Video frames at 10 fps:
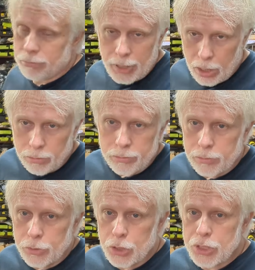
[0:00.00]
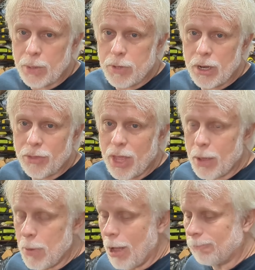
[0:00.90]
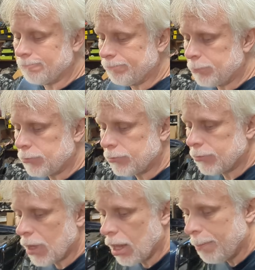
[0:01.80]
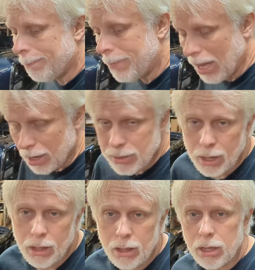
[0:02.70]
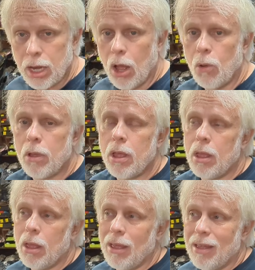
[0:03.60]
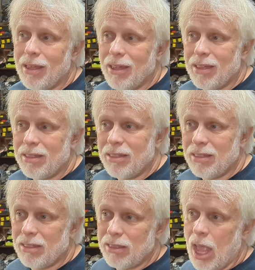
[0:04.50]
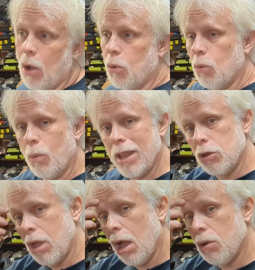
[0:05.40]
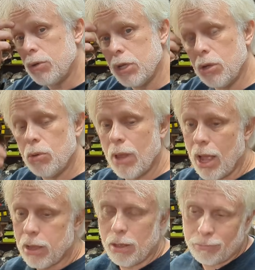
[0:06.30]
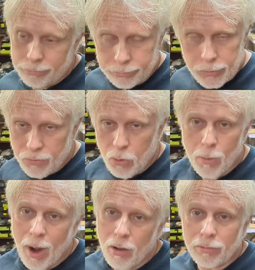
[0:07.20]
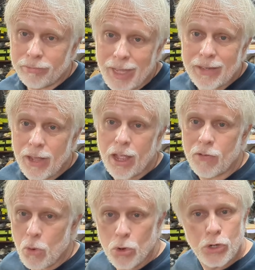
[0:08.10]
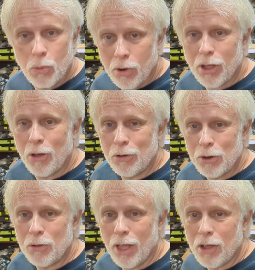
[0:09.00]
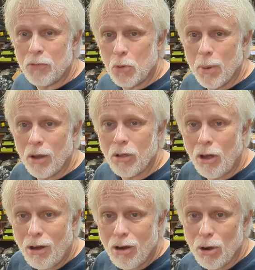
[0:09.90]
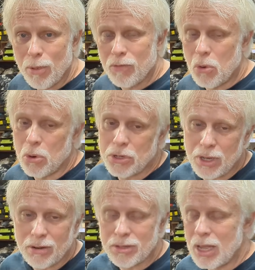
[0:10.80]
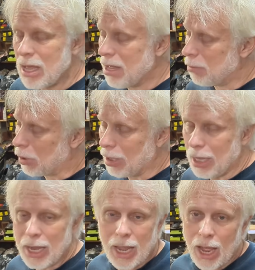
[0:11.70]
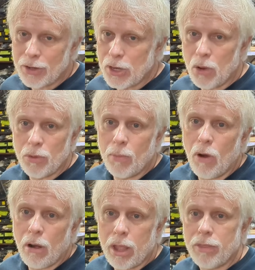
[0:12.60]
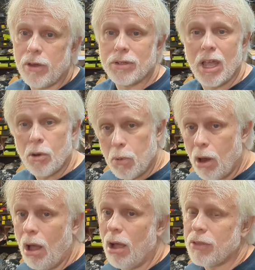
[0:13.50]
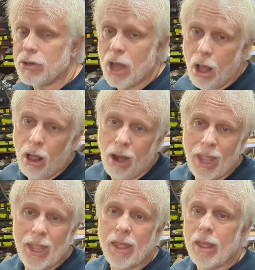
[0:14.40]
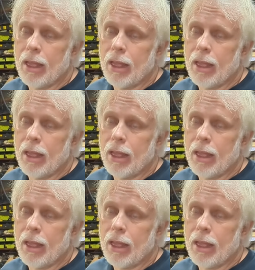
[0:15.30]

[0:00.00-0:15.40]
you know, just something to think about. But, you know, now when you go to like the four barrel intake, of course, you want to go to like a four barrel carb. Of course, there's plenty out there on the market. There's Edelbrock, there's Holley,